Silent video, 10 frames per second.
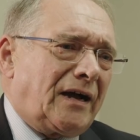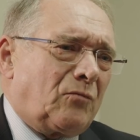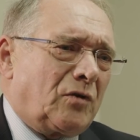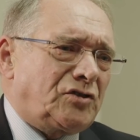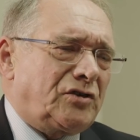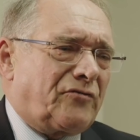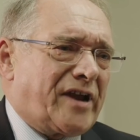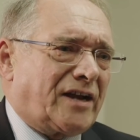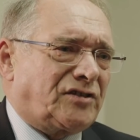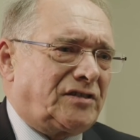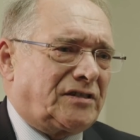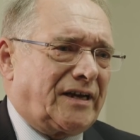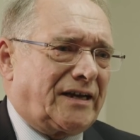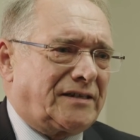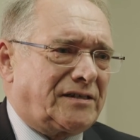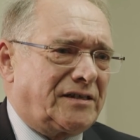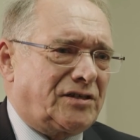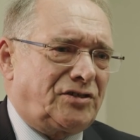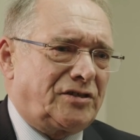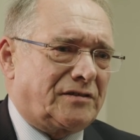What's your reaction to that? Is
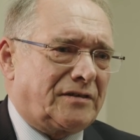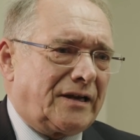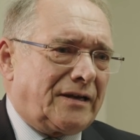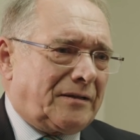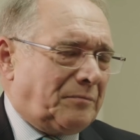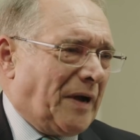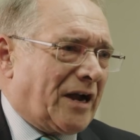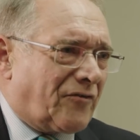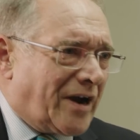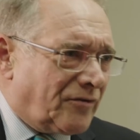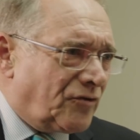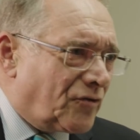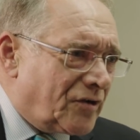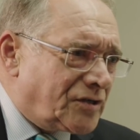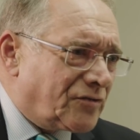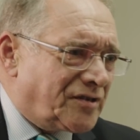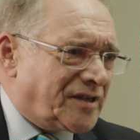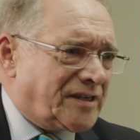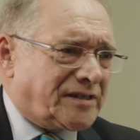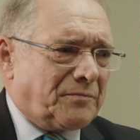this just background noise, or is
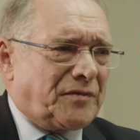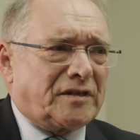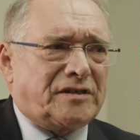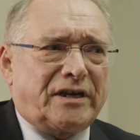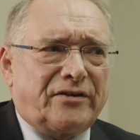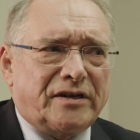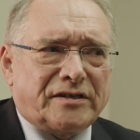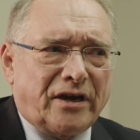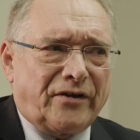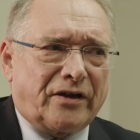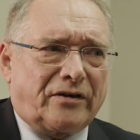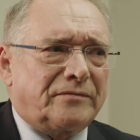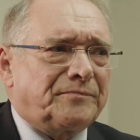there something serious going on?